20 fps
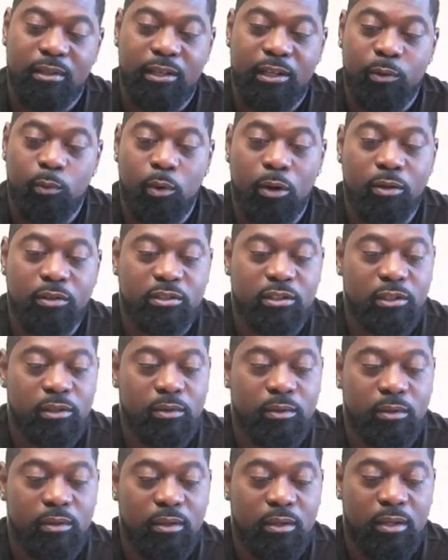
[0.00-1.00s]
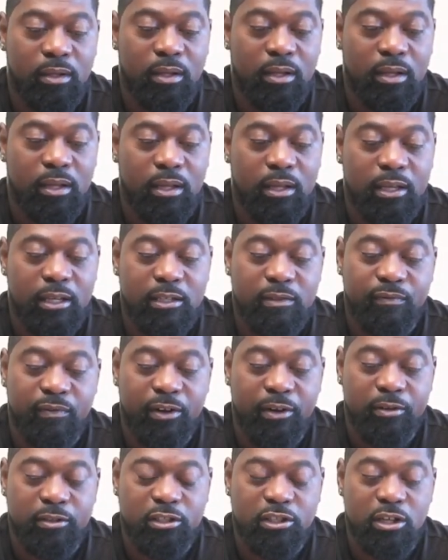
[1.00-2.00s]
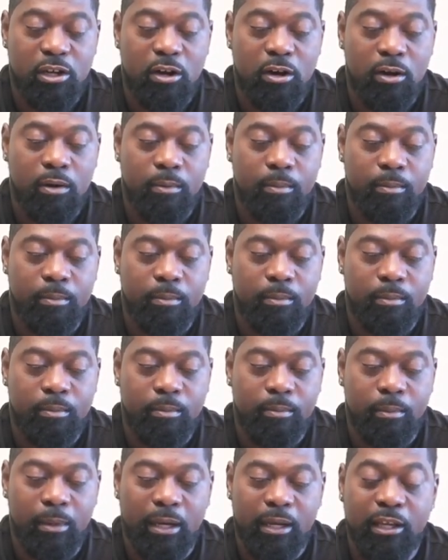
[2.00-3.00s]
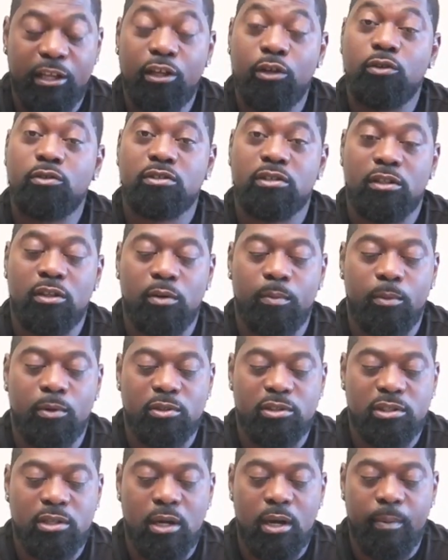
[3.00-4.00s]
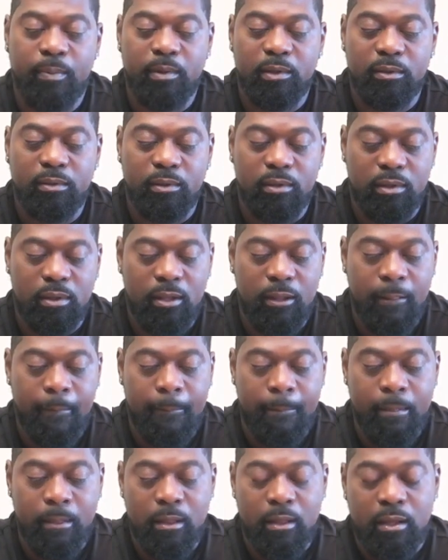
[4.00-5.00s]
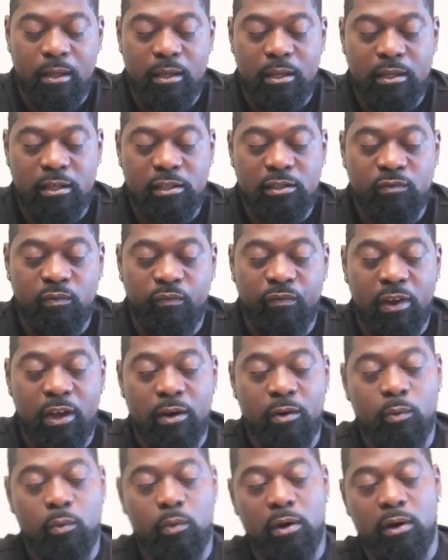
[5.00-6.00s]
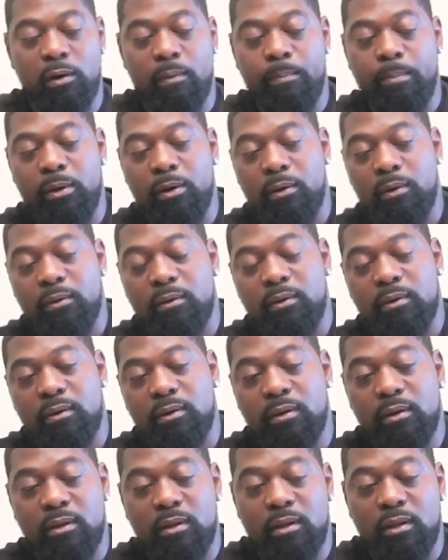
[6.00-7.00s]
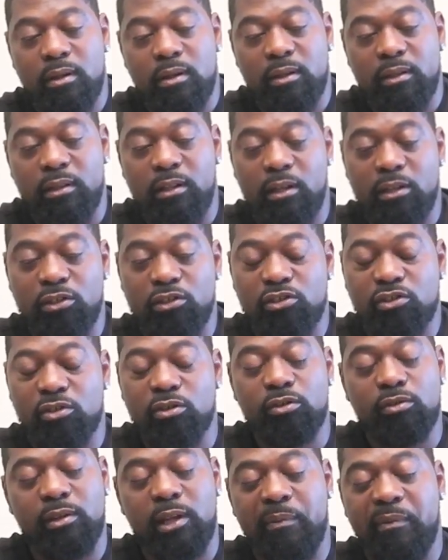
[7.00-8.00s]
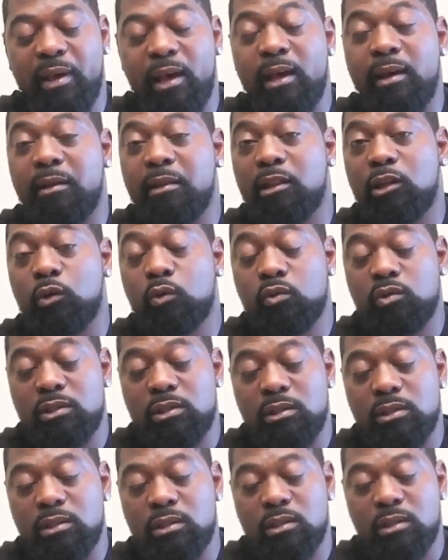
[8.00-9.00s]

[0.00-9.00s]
it worked too. It's very sharp, but can use a little more sharpening. It's very well built. None of the screws have came loose,